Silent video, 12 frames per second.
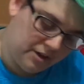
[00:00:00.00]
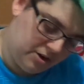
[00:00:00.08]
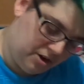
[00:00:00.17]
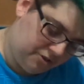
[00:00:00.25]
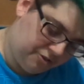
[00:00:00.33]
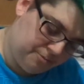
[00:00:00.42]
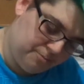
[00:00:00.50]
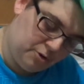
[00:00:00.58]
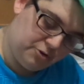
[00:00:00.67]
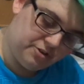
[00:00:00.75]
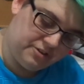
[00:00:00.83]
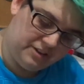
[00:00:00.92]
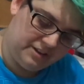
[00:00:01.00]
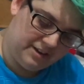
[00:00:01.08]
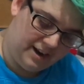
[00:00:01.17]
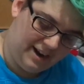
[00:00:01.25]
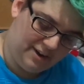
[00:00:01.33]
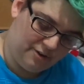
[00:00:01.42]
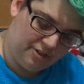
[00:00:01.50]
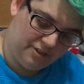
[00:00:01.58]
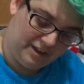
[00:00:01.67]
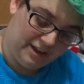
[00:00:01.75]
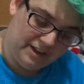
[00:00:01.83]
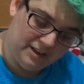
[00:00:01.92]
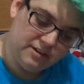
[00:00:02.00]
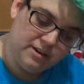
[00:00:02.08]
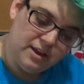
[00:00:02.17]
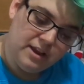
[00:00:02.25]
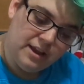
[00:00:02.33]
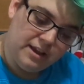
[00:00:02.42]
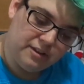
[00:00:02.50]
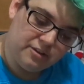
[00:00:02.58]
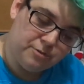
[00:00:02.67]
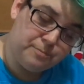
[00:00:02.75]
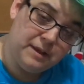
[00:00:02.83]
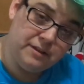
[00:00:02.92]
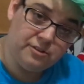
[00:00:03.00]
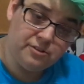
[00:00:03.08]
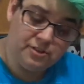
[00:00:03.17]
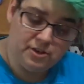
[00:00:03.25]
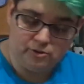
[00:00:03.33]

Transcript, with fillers: and not submerging the entire thing in is the pieces that